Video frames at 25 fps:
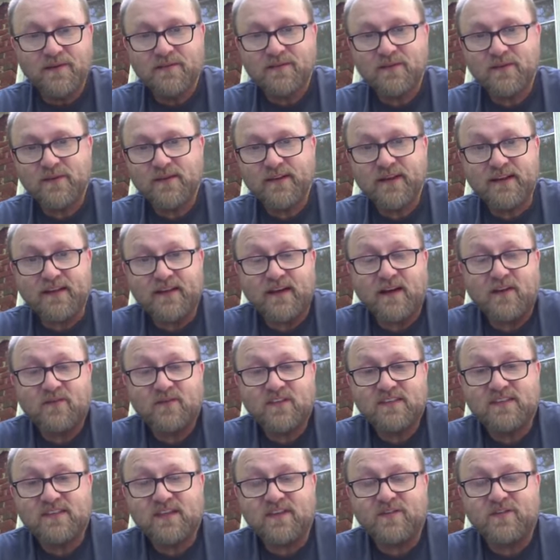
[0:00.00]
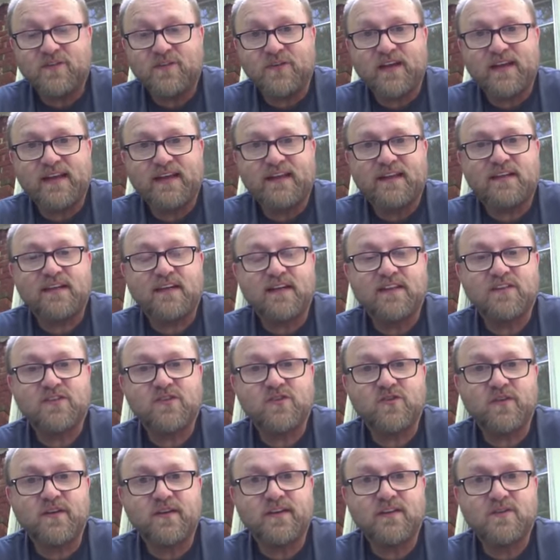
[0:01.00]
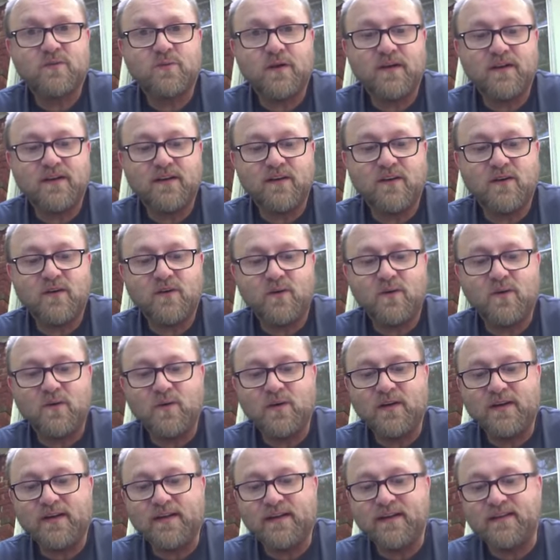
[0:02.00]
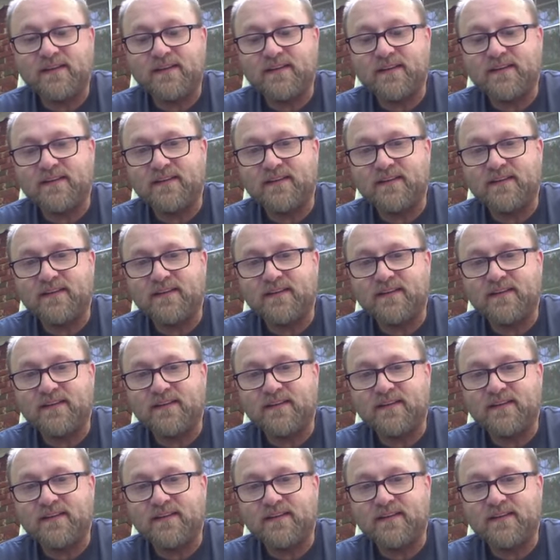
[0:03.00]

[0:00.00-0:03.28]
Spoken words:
yeah, and obviously if you can't concentrate as well and